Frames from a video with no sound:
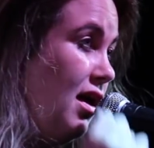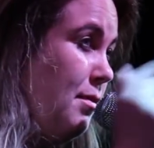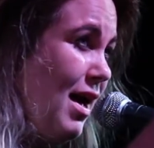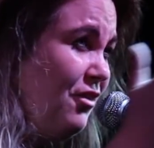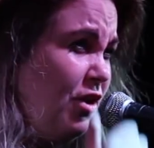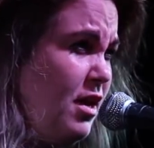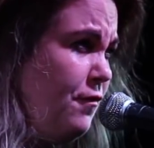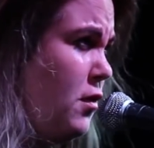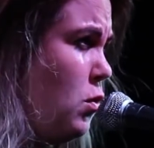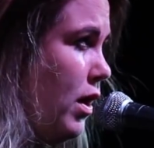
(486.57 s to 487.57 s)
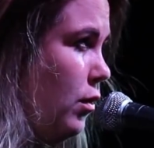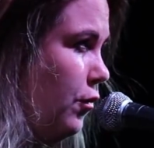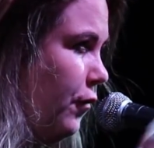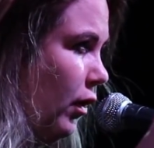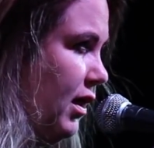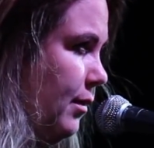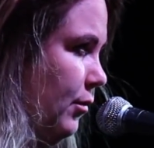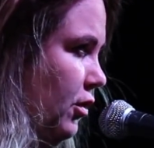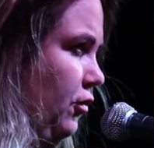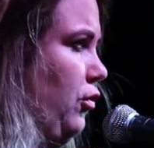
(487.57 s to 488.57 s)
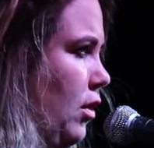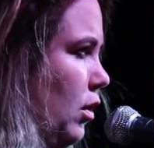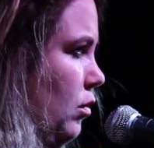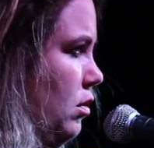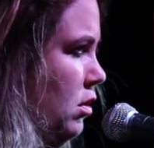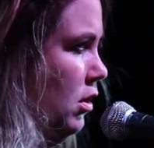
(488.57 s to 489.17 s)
Imagine, if you will, volume control.